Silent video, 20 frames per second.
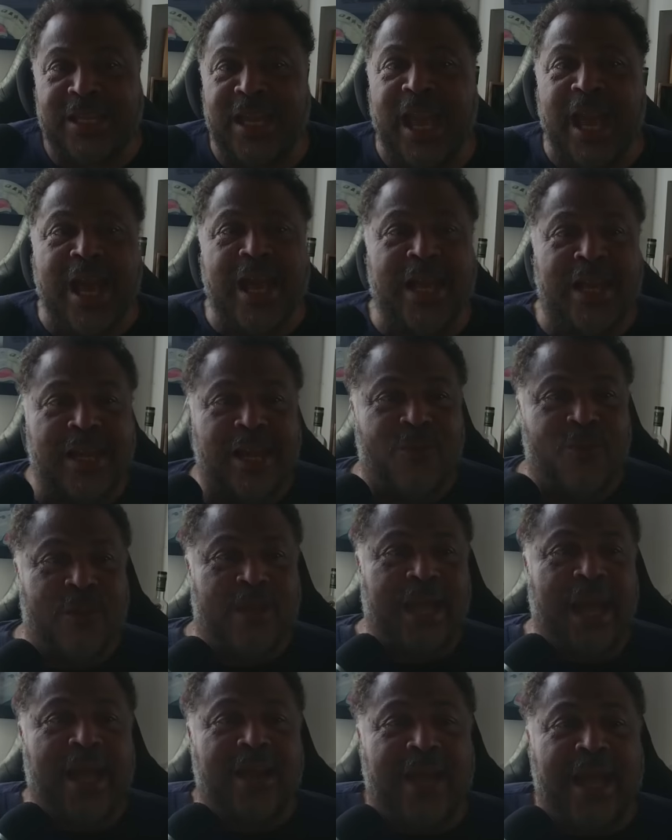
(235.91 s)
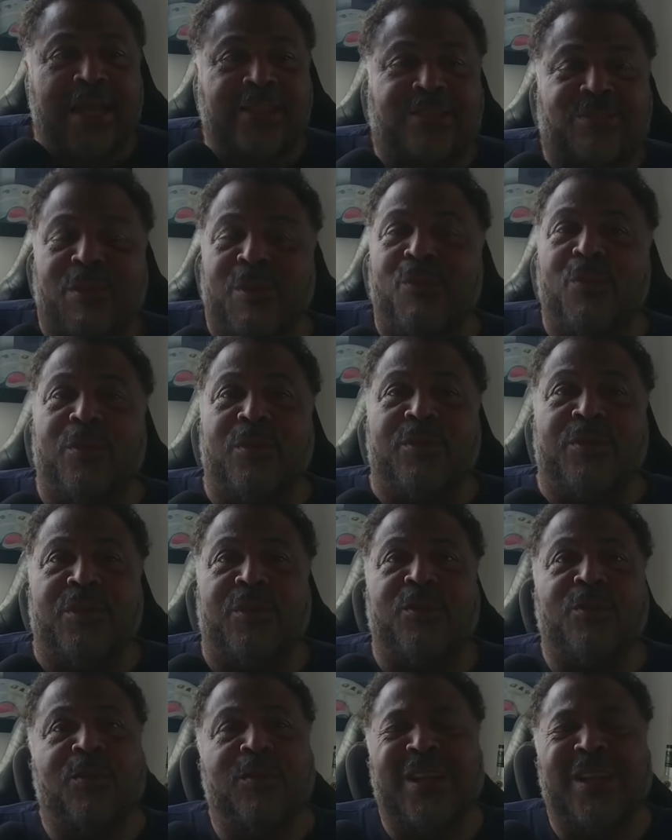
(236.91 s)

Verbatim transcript: "Yeah, there we go. That's what we'll do.